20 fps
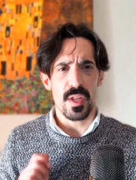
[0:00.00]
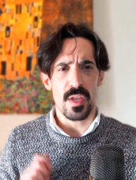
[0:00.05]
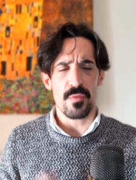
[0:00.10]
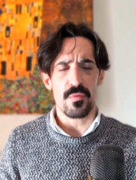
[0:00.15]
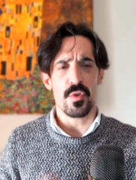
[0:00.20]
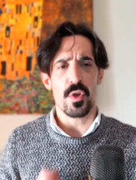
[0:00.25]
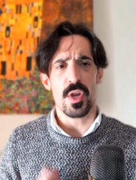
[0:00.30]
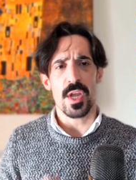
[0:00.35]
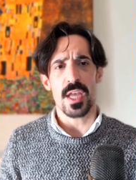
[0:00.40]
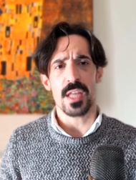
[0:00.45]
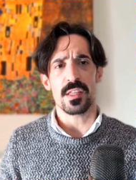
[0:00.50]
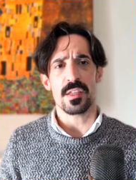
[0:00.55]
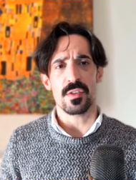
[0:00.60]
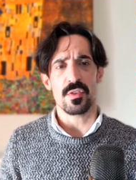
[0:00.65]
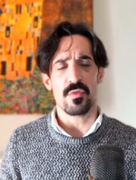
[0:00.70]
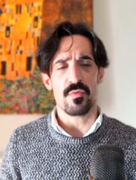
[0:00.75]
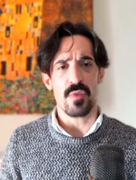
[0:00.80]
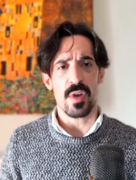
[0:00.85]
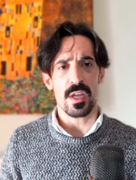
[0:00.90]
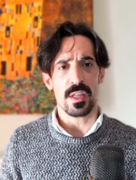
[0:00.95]
if you're hitting
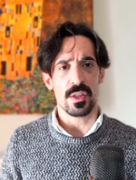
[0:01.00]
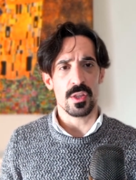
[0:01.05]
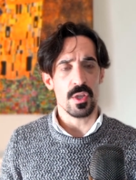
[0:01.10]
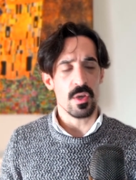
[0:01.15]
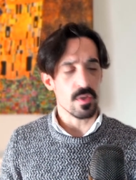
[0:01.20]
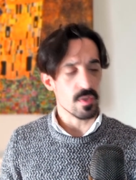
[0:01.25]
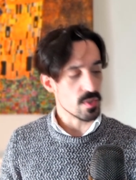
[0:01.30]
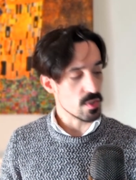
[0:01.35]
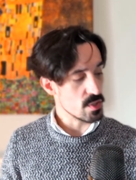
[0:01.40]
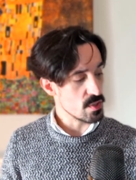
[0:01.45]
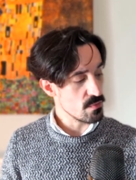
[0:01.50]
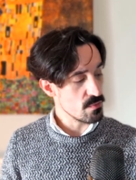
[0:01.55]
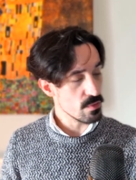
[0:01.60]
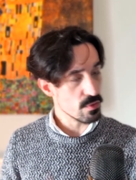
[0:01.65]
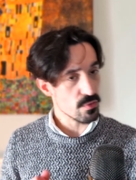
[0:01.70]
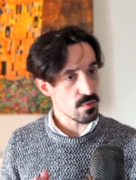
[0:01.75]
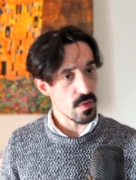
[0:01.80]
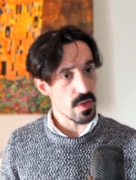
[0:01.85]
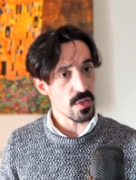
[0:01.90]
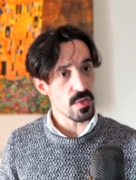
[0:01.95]
the right notes, because if you're
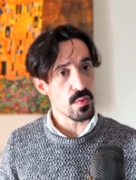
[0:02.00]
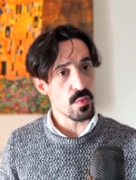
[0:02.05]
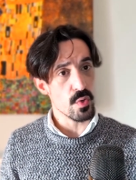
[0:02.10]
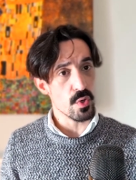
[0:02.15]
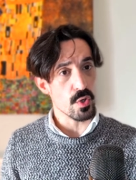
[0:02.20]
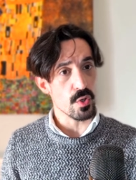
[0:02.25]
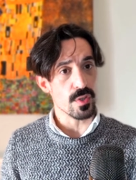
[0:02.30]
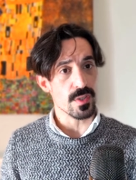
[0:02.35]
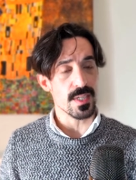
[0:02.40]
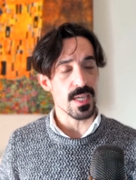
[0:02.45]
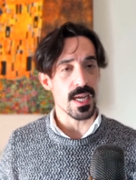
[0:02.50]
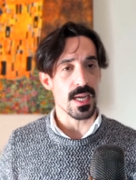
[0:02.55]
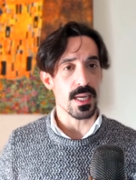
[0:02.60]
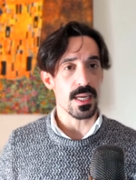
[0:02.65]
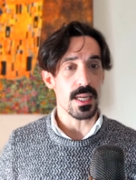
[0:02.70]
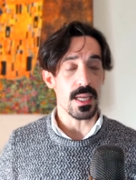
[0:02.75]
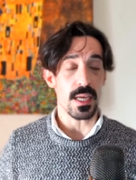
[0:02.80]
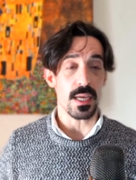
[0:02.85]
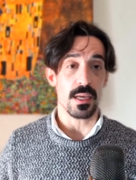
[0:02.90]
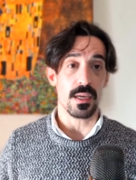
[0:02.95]
trying to work on
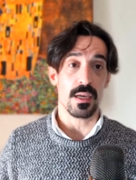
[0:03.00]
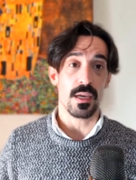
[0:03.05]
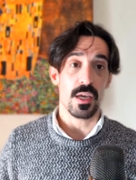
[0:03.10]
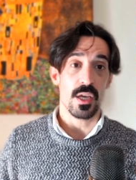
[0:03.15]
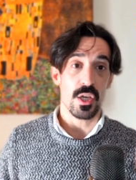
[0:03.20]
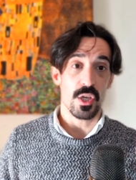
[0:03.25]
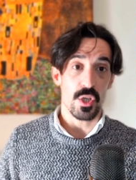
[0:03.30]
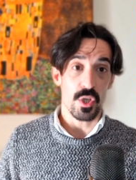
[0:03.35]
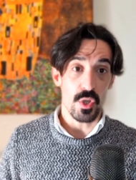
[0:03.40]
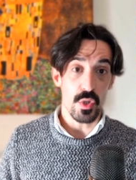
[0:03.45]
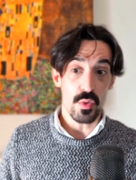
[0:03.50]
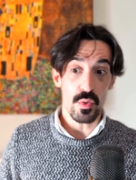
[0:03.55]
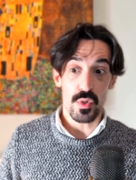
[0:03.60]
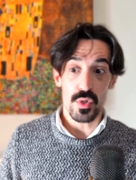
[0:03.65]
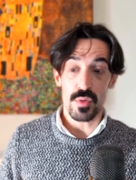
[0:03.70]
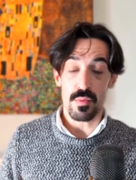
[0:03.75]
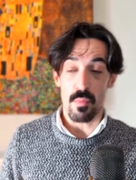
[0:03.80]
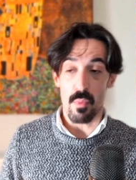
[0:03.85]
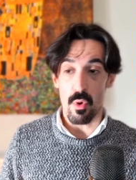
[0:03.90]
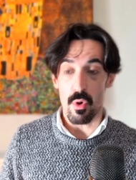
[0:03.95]
technique
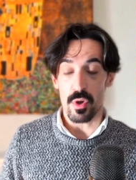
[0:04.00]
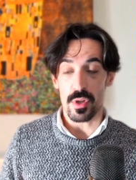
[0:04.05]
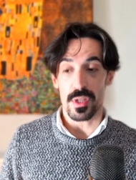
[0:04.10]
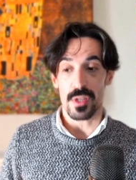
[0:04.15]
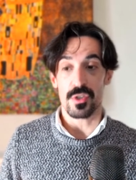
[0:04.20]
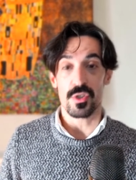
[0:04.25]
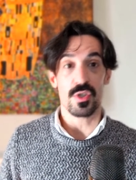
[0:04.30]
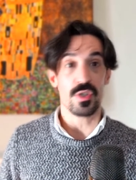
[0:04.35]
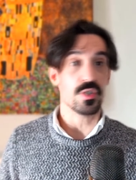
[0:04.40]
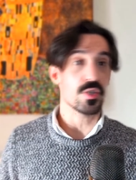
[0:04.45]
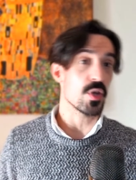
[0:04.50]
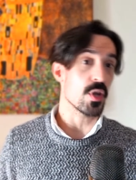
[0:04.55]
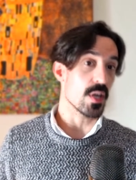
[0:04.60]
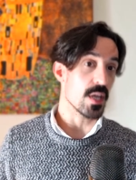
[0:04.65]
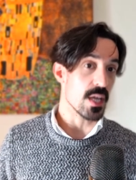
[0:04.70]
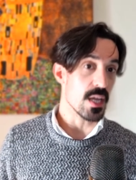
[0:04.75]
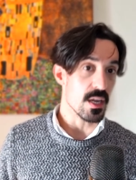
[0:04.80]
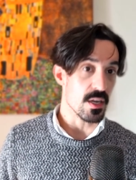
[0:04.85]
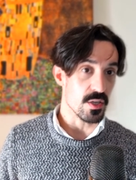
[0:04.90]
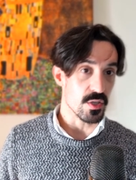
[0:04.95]
use more than just your
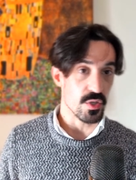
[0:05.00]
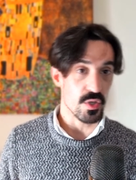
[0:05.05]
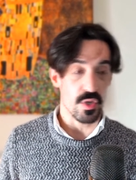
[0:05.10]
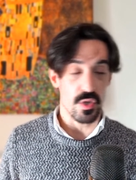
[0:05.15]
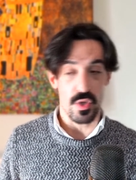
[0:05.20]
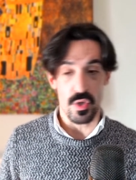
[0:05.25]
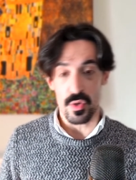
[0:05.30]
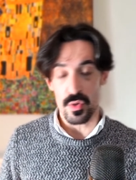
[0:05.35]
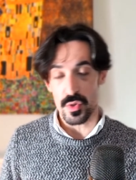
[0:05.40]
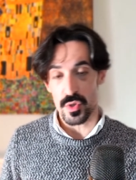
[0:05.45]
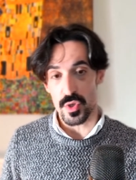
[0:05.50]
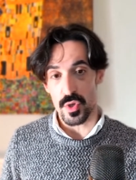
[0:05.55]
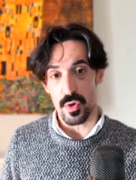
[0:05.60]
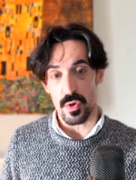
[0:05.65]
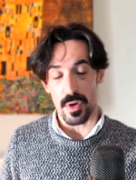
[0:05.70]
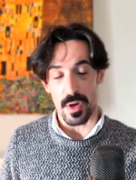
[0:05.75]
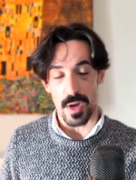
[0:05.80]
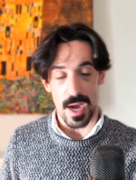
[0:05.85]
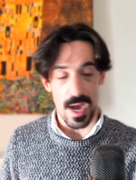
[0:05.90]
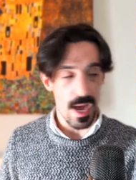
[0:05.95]
ears. Use
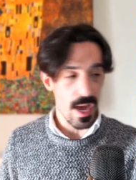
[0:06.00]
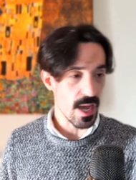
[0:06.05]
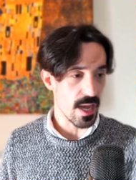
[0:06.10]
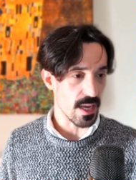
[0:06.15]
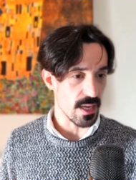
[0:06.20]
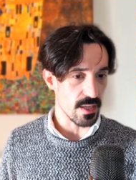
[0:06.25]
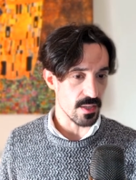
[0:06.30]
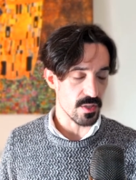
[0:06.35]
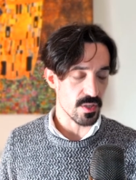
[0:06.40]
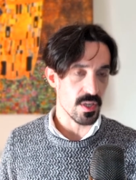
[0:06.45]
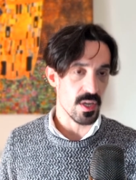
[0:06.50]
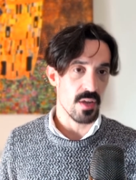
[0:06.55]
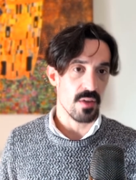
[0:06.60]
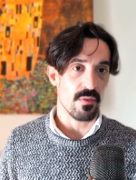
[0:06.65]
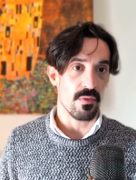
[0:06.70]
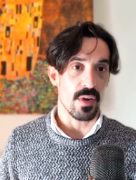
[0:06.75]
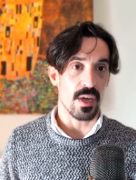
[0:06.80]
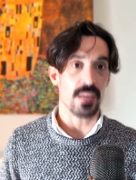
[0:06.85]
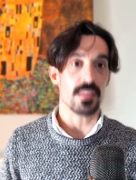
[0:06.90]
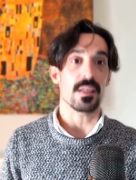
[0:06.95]
your eyes,
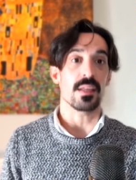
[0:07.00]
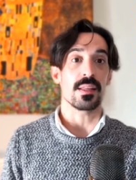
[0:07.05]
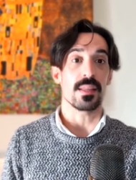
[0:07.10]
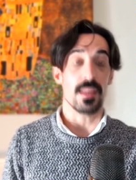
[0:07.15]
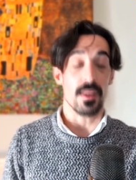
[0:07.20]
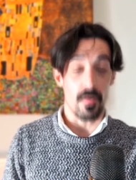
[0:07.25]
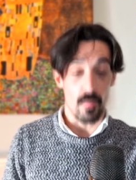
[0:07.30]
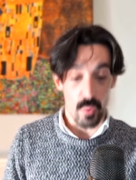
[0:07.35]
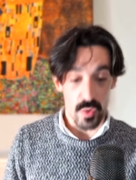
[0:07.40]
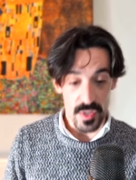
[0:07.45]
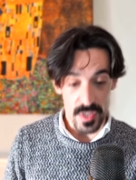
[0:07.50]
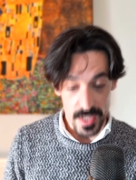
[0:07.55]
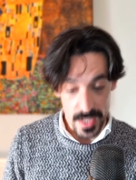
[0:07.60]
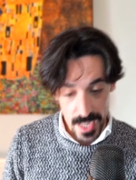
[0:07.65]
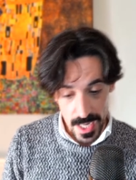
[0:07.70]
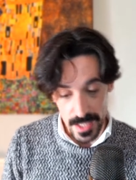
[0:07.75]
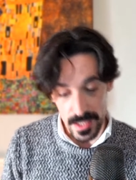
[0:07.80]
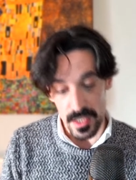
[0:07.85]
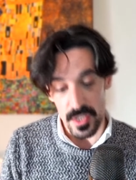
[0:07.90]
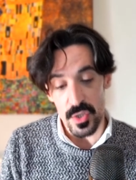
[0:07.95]
right? And once
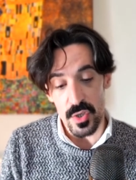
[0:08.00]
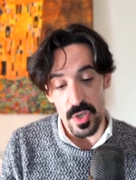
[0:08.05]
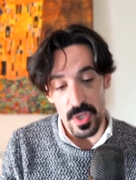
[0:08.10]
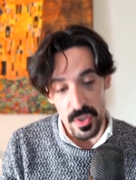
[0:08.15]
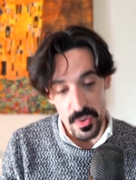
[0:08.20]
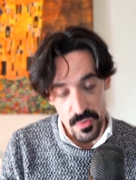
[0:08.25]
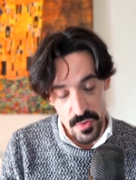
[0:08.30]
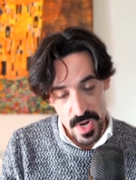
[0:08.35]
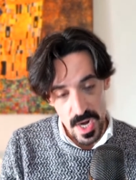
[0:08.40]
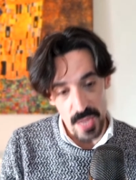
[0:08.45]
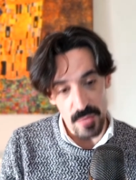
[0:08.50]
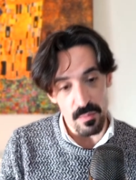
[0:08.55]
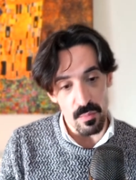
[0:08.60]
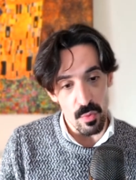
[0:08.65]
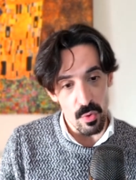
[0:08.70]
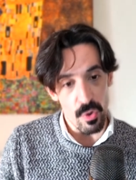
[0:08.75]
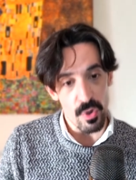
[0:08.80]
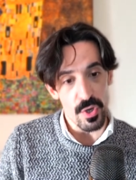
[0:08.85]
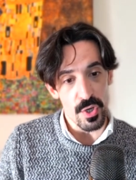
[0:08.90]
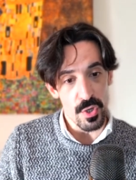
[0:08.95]
again, that's going to create
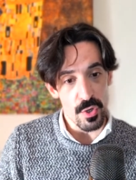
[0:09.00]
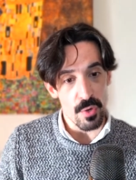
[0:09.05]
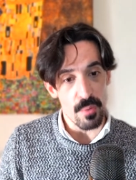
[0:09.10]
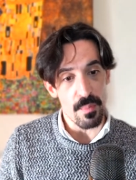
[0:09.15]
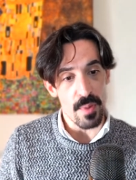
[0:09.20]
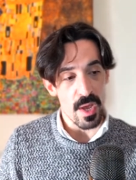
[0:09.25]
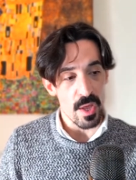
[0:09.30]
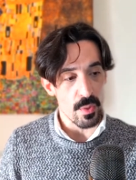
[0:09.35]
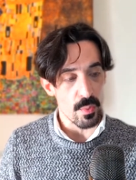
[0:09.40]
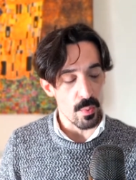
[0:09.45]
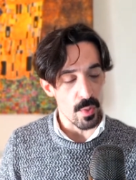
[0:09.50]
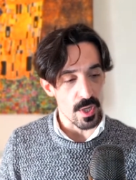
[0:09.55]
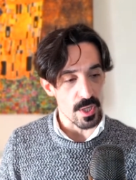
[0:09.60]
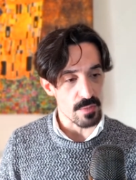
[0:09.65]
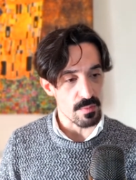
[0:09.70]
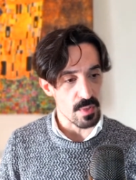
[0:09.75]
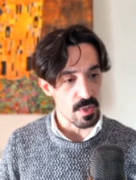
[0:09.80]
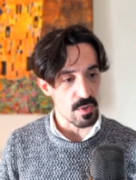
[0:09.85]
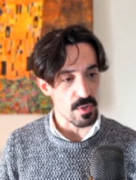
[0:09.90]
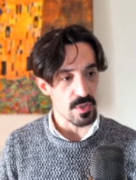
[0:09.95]
more neural pathways
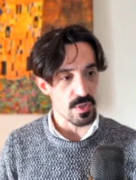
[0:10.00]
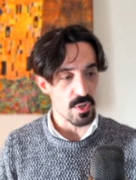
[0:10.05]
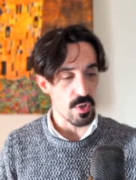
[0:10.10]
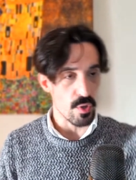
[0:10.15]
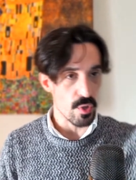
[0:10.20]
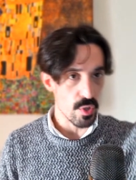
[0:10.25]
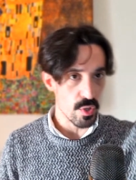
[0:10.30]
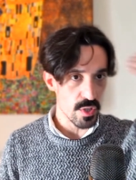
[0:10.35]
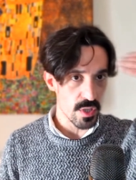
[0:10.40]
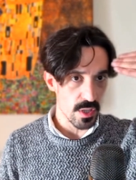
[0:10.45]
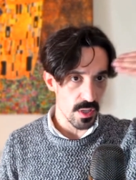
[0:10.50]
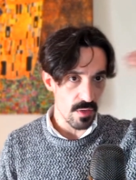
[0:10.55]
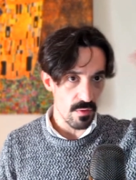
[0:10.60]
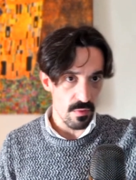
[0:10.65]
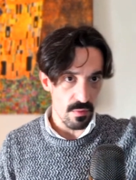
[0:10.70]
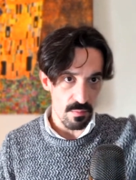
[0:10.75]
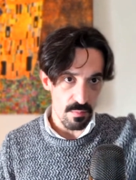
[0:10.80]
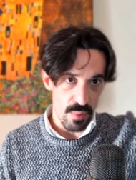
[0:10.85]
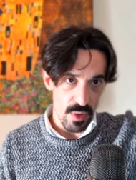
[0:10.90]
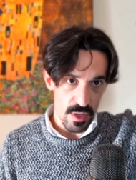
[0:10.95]
because you're using
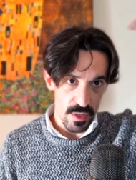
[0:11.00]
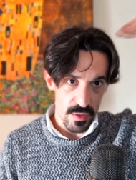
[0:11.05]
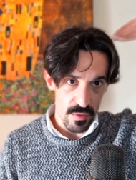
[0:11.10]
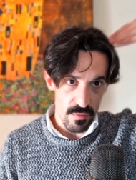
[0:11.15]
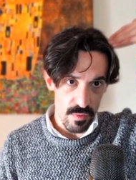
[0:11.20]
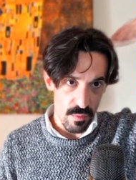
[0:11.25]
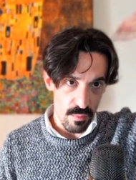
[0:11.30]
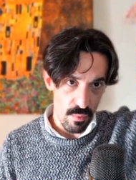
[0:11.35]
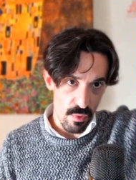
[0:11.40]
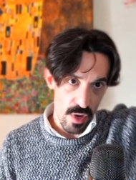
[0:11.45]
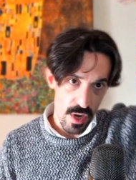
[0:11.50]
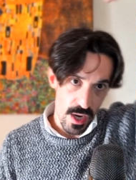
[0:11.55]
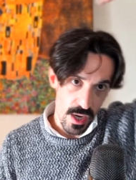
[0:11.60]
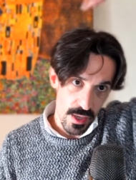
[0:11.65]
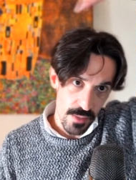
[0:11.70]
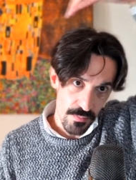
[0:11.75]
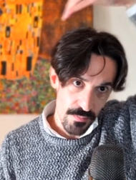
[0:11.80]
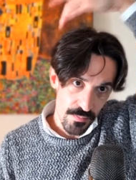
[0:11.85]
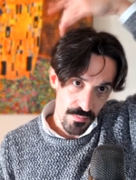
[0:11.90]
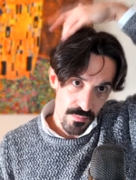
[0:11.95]
different parts of your
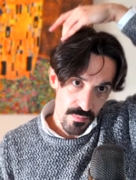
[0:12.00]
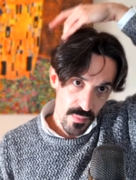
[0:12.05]
brain